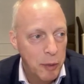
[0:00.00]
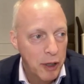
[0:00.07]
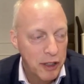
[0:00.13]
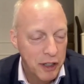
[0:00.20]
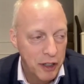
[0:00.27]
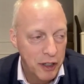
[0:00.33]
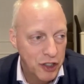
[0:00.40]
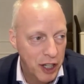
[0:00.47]
the
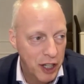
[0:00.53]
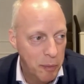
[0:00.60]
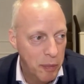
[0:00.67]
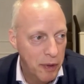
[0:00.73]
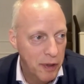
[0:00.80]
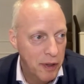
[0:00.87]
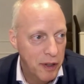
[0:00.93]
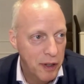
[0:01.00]
military
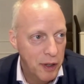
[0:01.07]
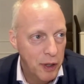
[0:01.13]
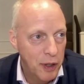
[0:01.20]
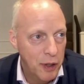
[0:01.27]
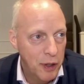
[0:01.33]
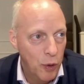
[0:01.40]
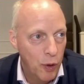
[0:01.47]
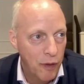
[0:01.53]
shape
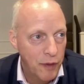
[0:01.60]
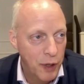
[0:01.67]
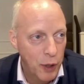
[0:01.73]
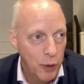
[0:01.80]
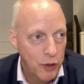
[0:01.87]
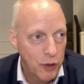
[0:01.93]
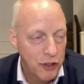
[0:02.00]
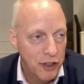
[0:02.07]
your
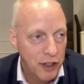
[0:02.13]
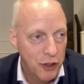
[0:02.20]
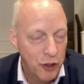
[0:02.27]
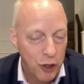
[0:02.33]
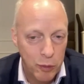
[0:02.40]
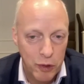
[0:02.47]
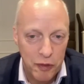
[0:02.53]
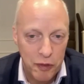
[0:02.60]
views in
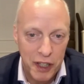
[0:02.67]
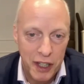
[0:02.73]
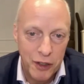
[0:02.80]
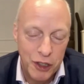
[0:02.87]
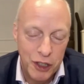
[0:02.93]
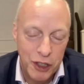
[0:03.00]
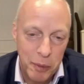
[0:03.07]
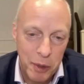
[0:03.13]
terms of
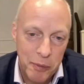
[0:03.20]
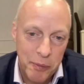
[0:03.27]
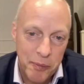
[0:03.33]
leadership?